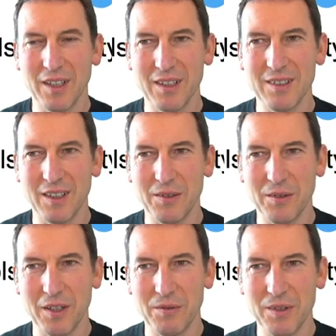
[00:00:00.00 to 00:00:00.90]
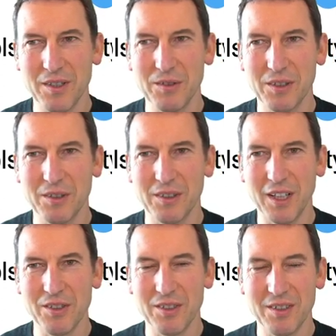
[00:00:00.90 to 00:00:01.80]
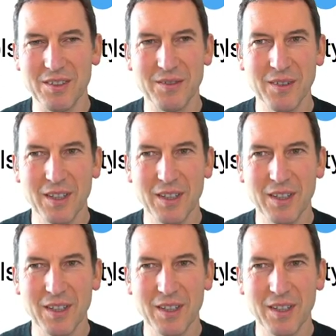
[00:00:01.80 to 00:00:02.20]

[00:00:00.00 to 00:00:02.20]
as said already, residual connections,